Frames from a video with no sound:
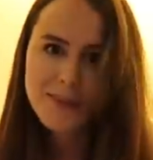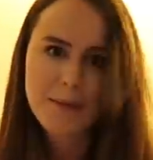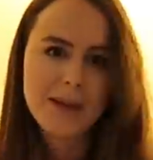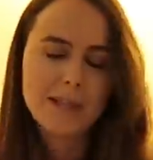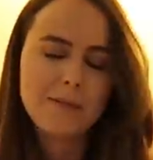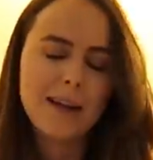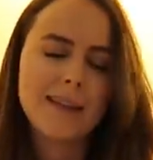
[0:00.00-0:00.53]
The
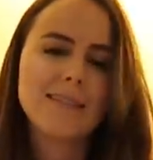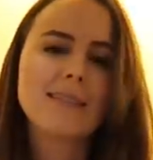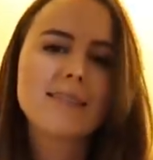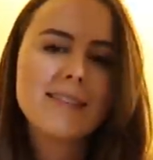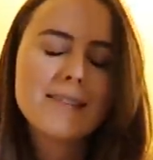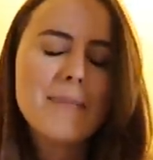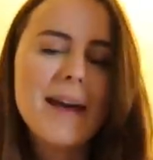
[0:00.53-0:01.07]
best place
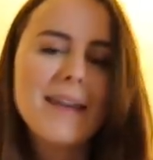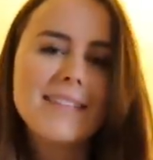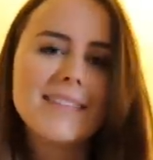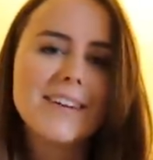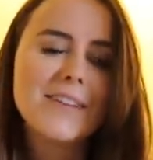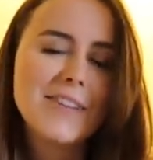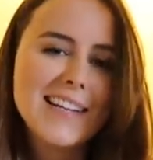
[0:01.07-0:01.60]
to
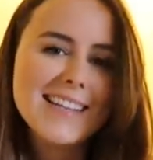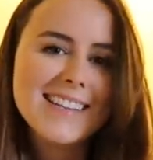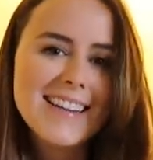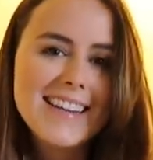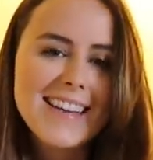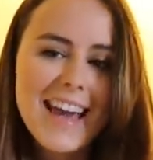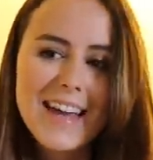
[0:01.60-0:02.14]
spend a really
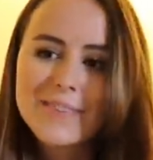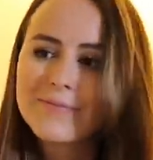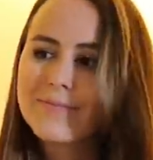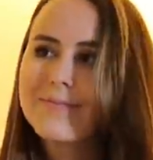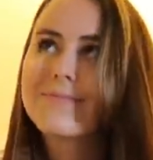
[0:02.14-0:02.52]
sunny day.